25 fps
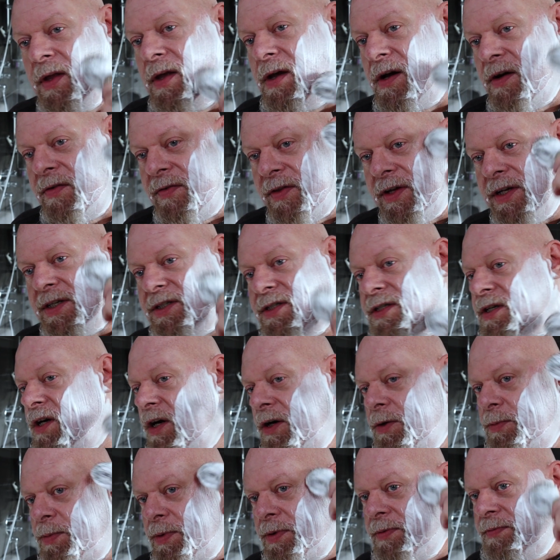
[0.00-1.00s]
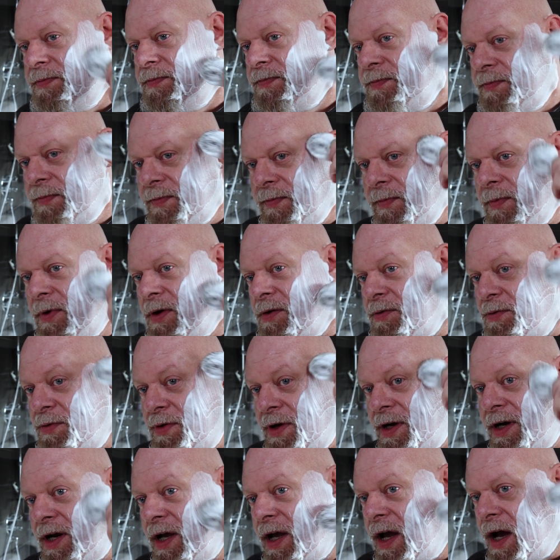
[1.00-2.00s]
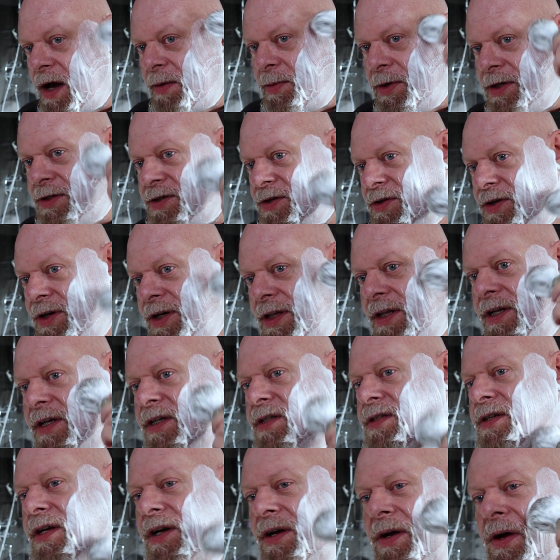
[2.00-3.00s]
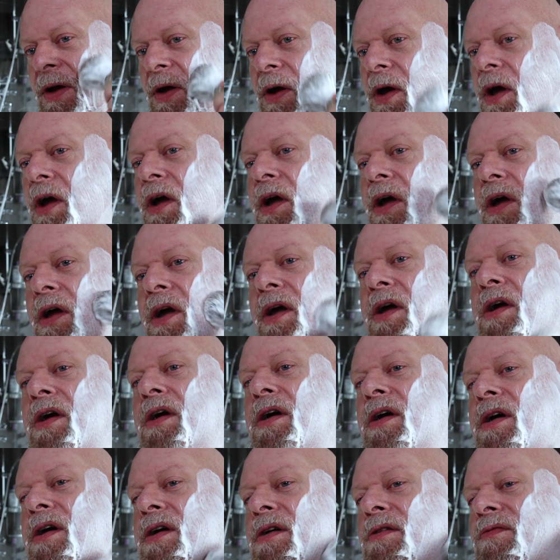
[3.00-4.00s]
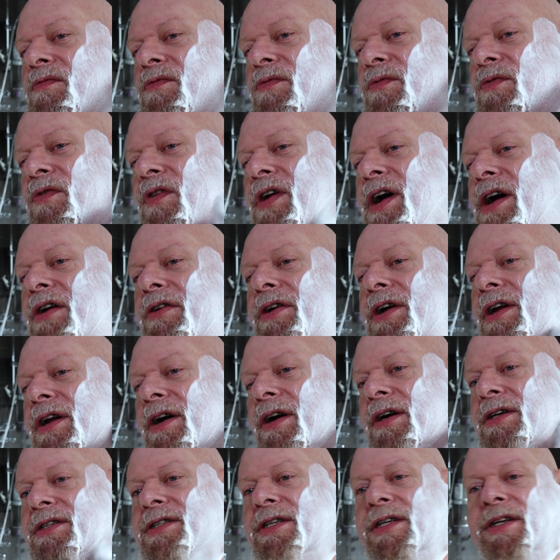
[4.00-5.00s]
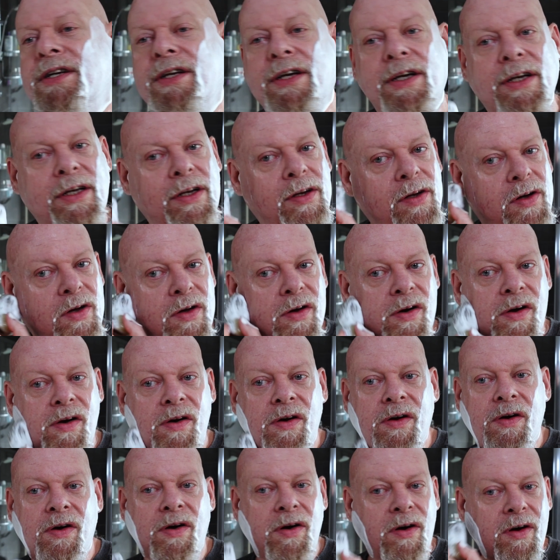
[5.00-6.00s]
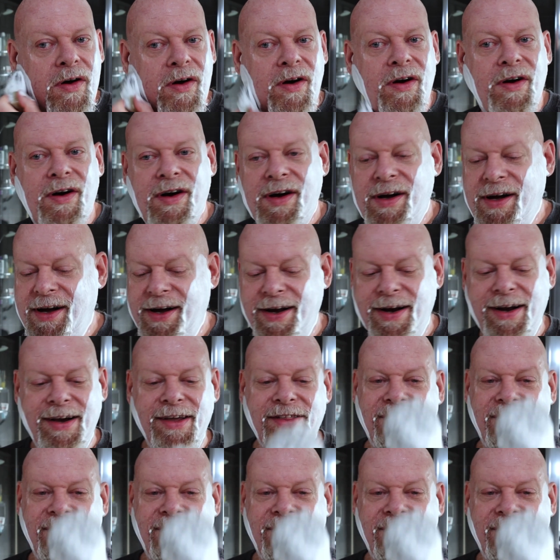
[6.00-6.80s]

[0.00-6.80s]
of this soap. I really am enjoying this. Very nice indeed. And I